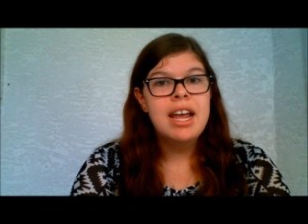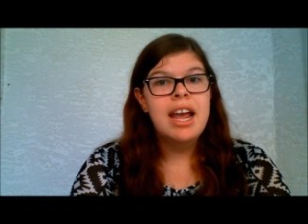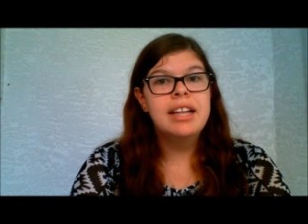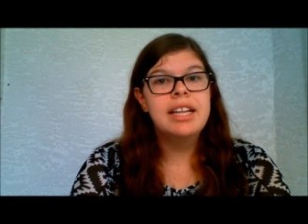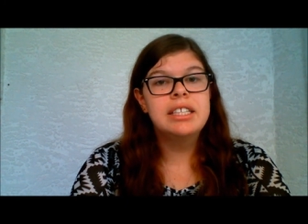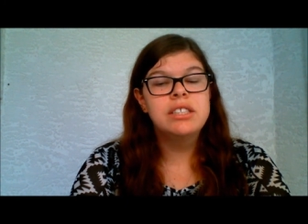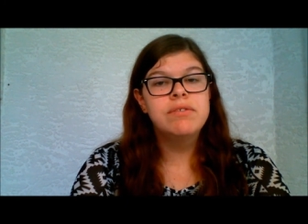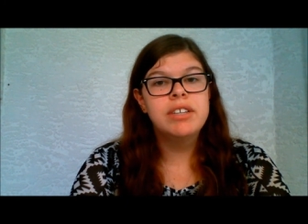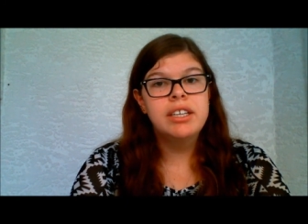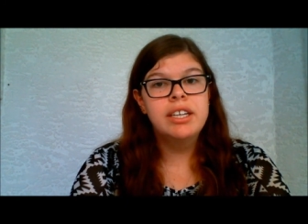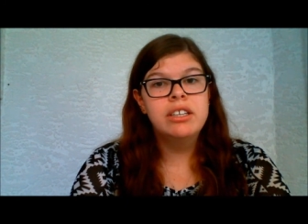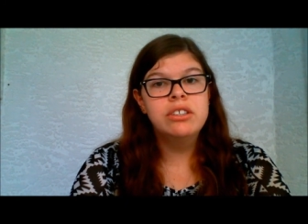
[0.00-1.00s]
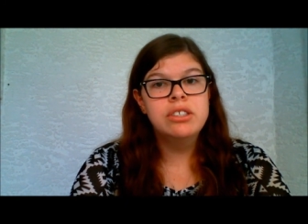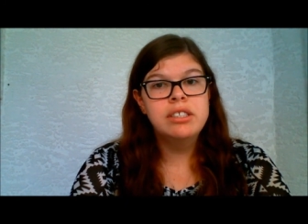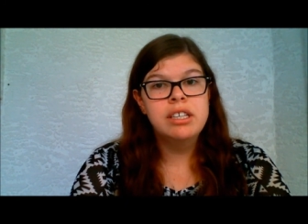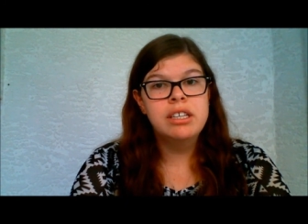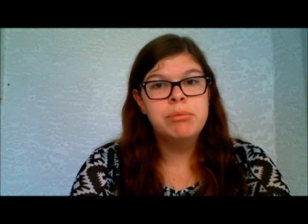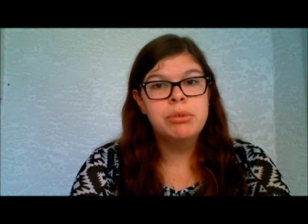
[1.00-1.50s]
and that's very
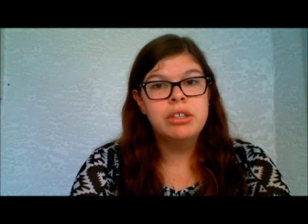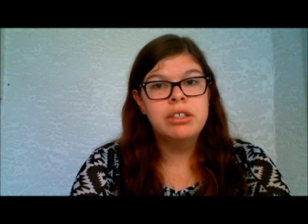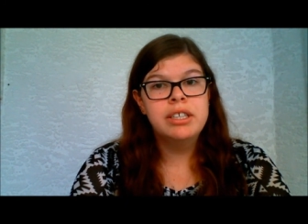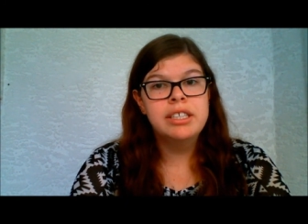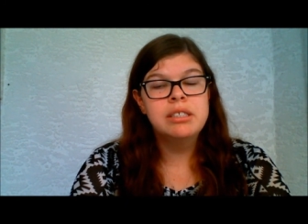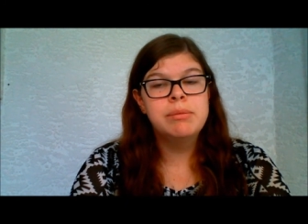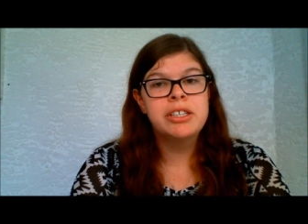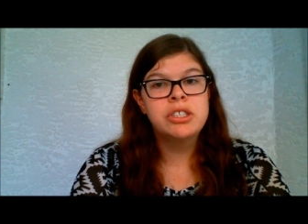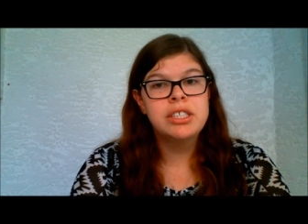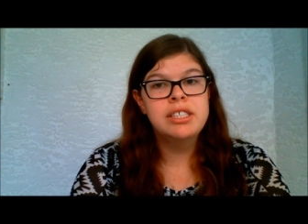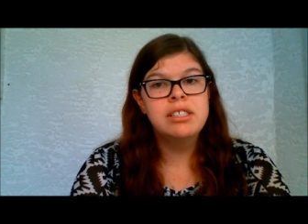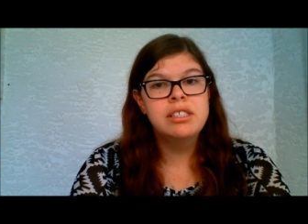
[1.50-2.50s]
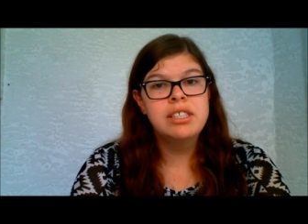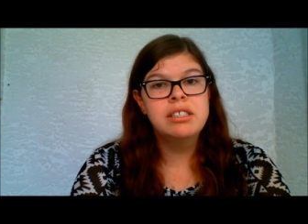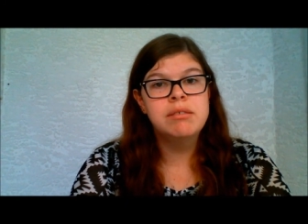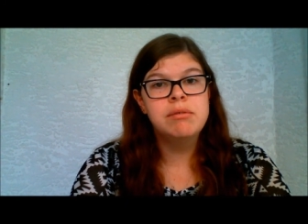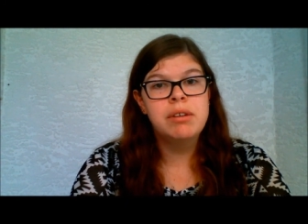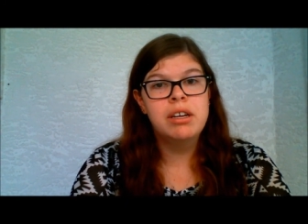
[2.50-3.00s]
understandable, especially since he
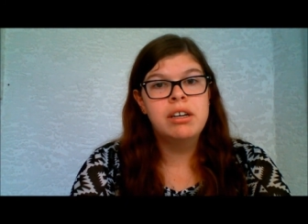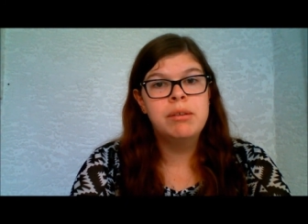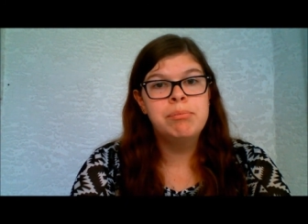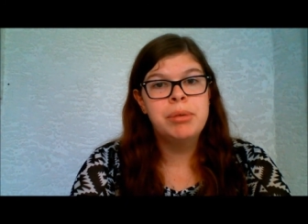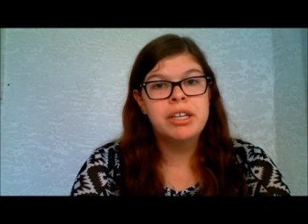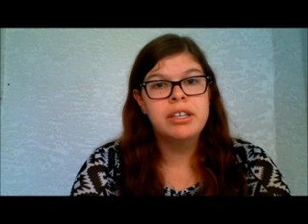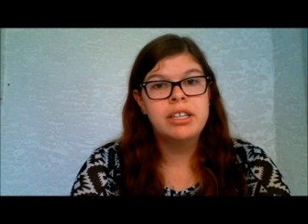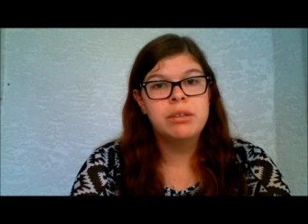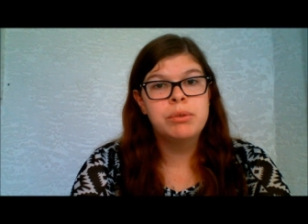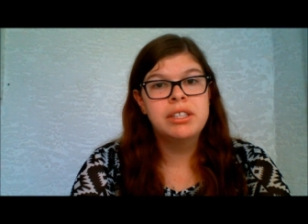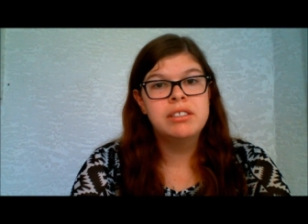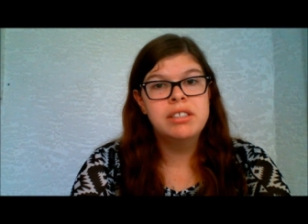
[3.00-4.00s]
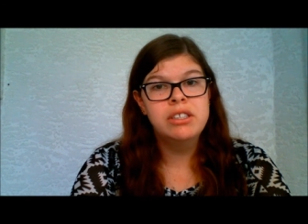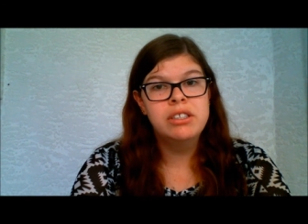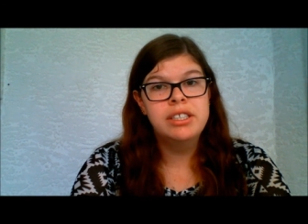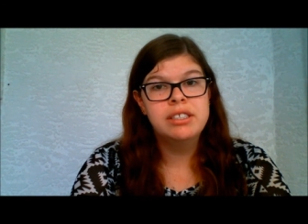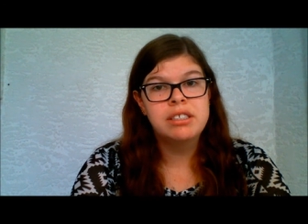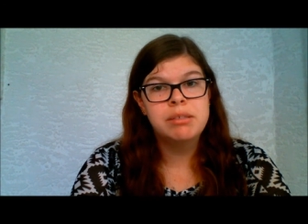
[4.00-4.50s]
has a barrier with his
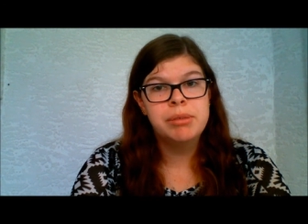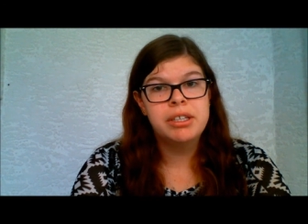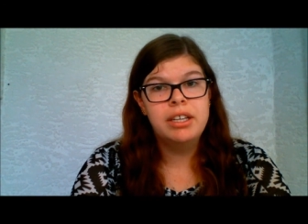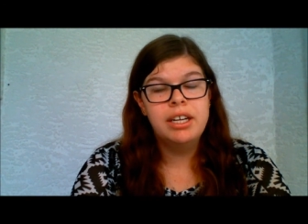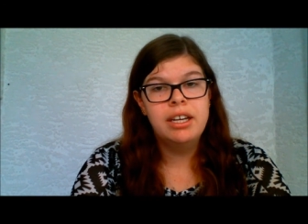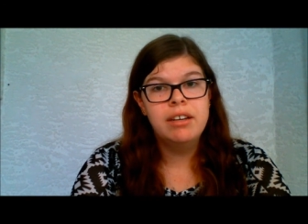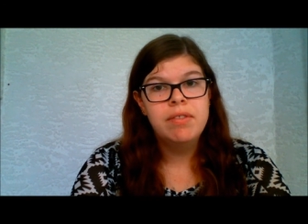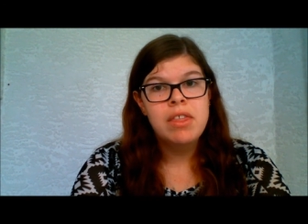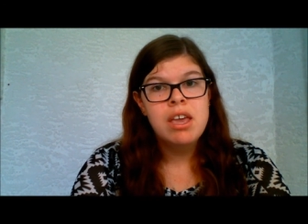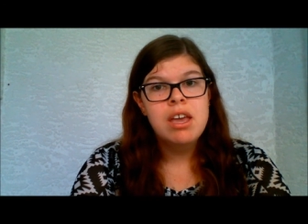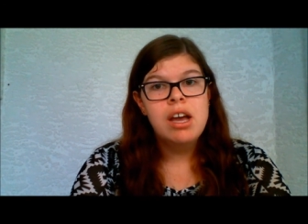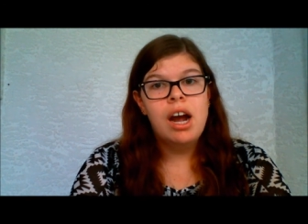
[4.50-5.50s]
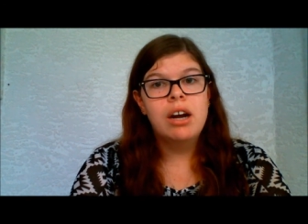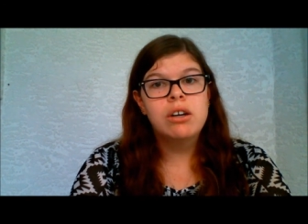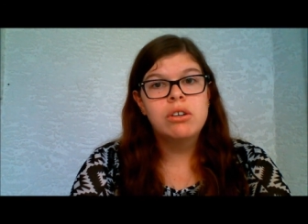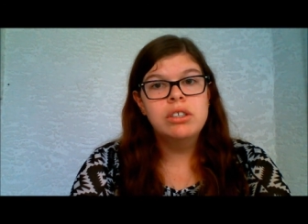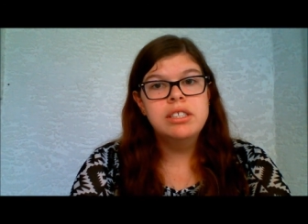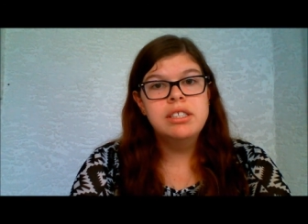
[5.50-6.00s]
hearing disability. Our
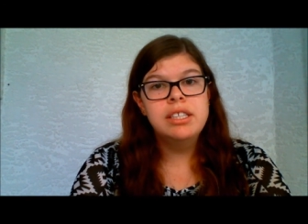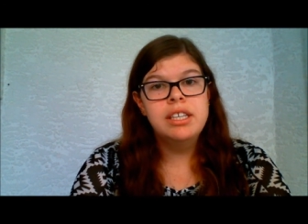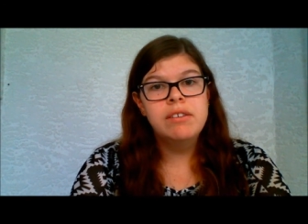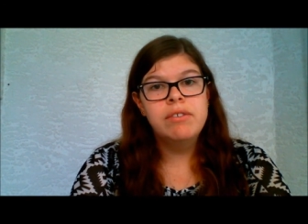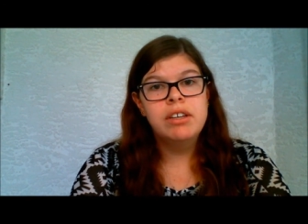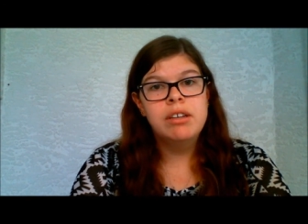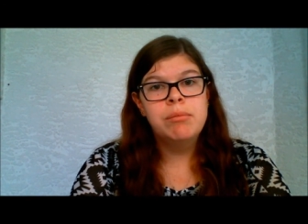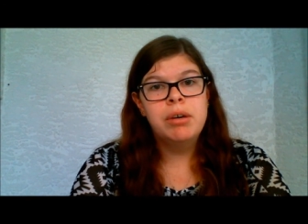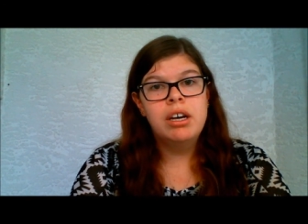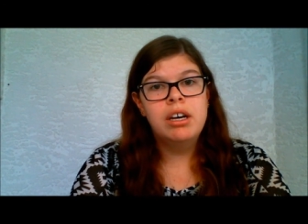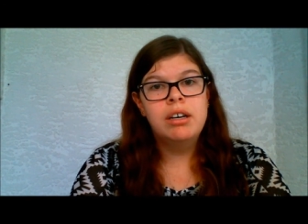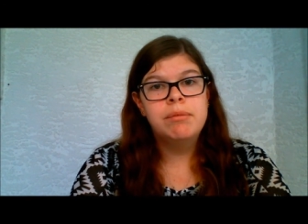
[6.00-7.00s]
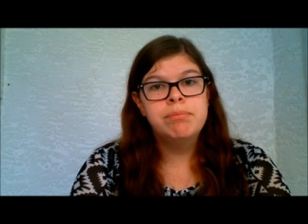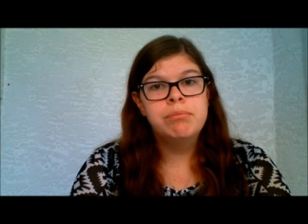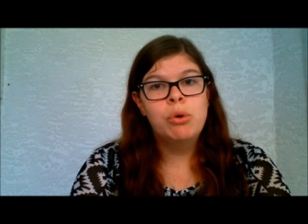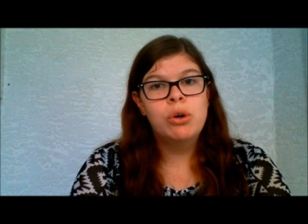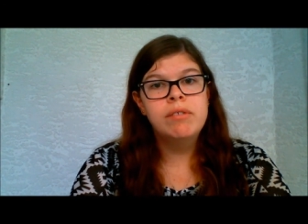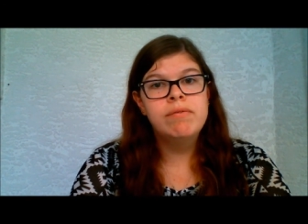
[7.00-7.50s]
goal is to get him
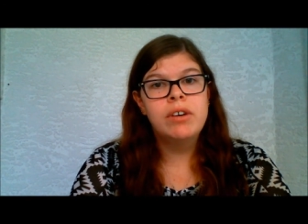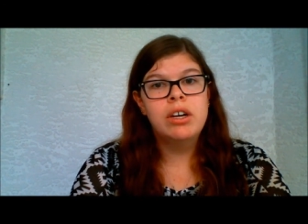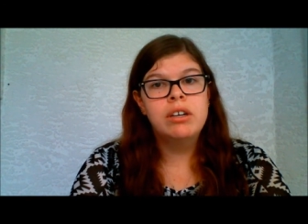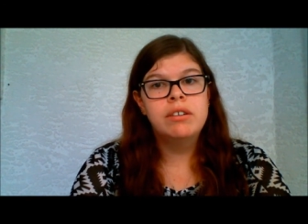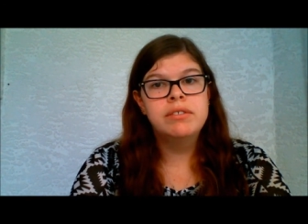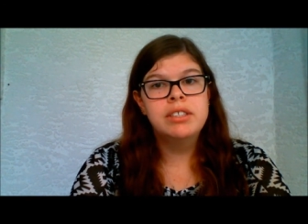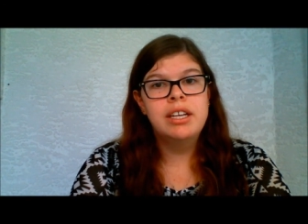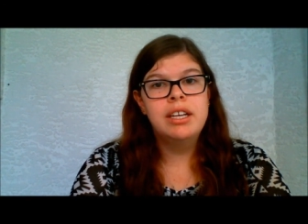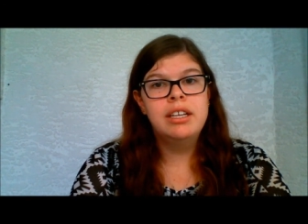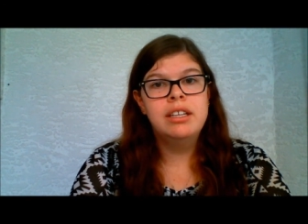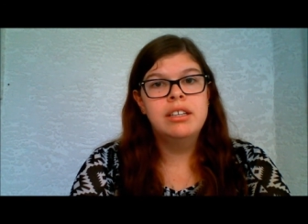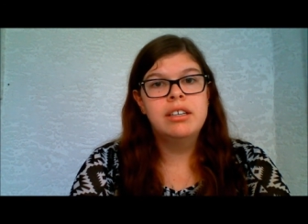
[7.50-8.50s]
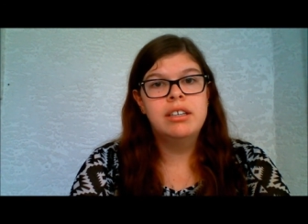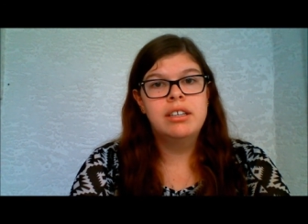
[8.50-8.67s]
more involved in